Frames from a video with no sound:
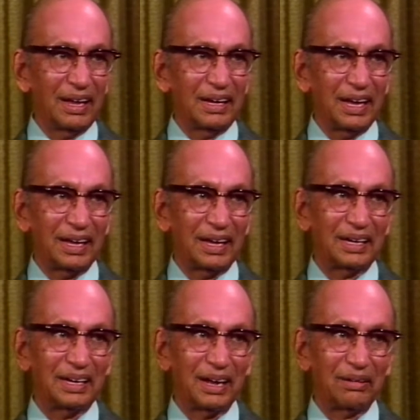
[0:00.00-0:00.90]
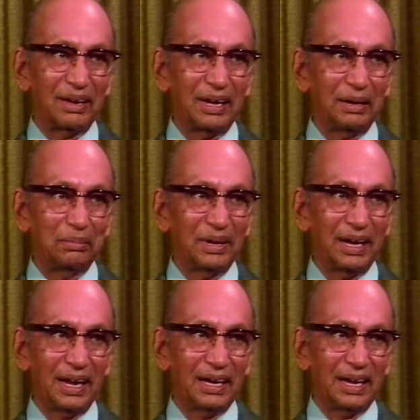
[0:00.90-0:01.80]
take a shower and be
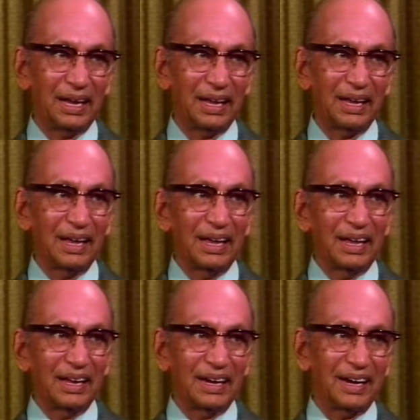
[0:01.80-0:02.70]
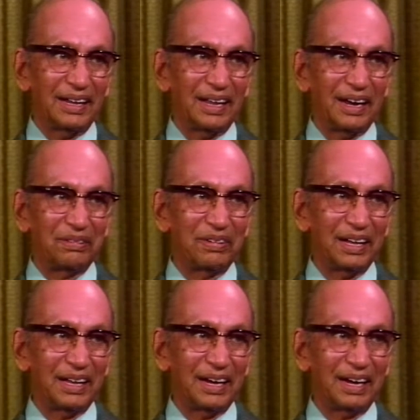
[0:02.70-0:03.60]
ready, read the
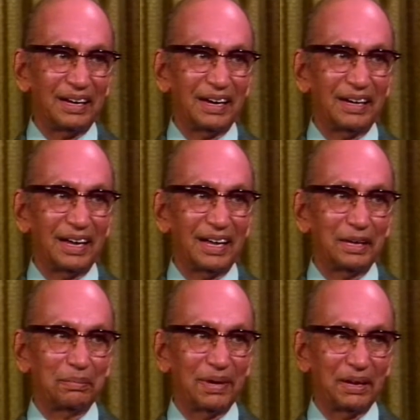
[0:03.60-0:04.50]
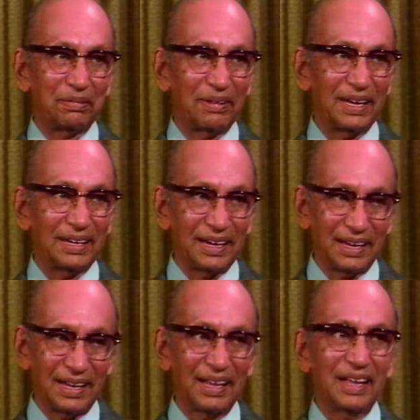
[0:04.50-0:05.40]
refrigerator, take his breakfast.
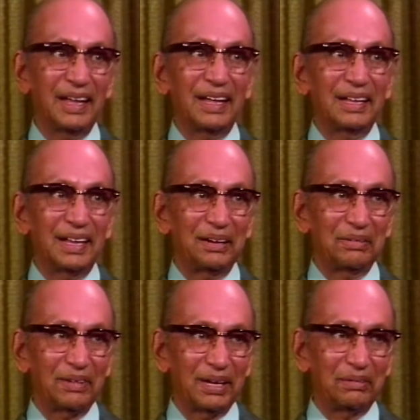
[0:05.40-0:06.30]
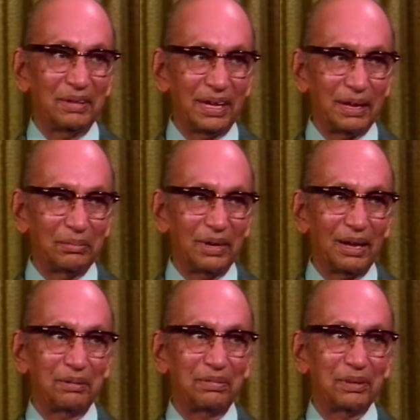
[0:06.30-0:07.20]
Then when we come
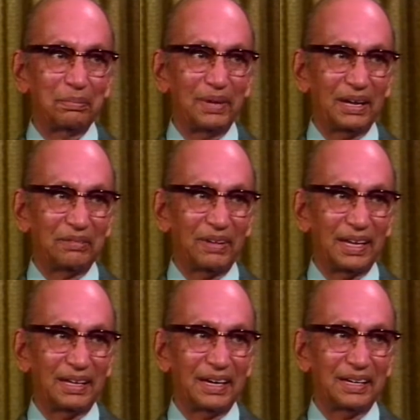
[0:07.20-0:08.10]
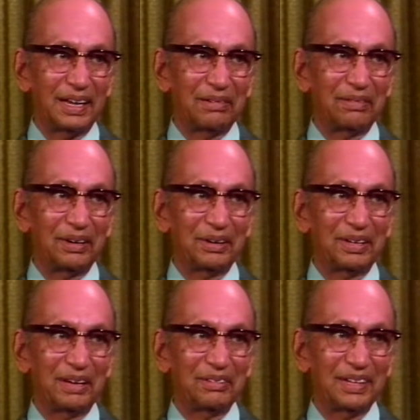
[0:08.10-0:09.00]
down for breakfast at 7 or
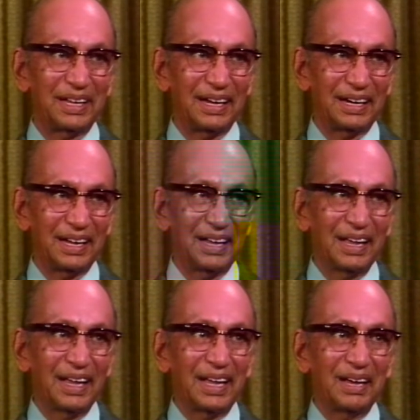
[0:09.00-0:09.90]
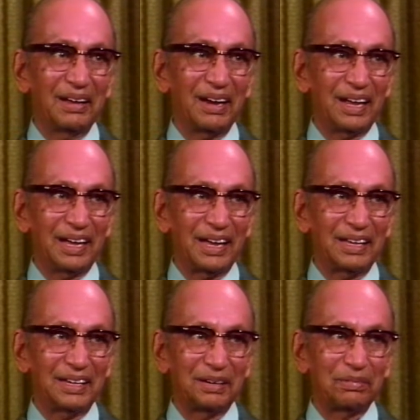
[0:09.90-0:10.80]
7:30, he will again
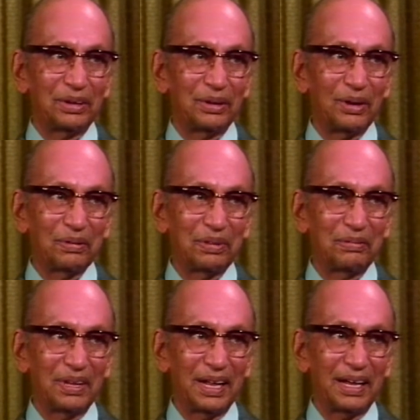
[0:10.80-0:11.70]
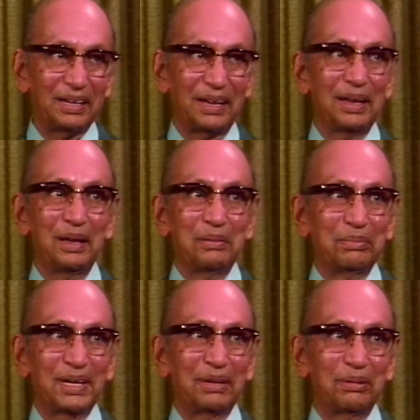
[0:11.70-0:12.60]
sit for coffee with us,
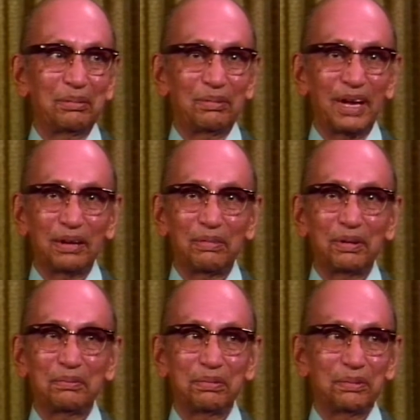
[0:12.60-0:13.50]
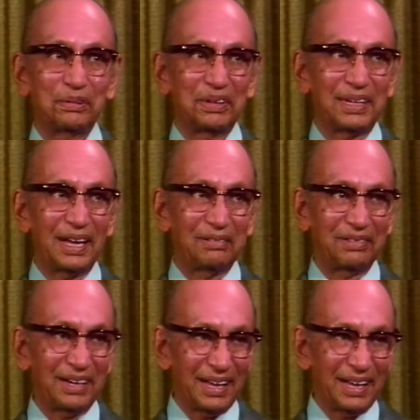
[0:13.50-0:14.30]
but he would work from 4 to 7,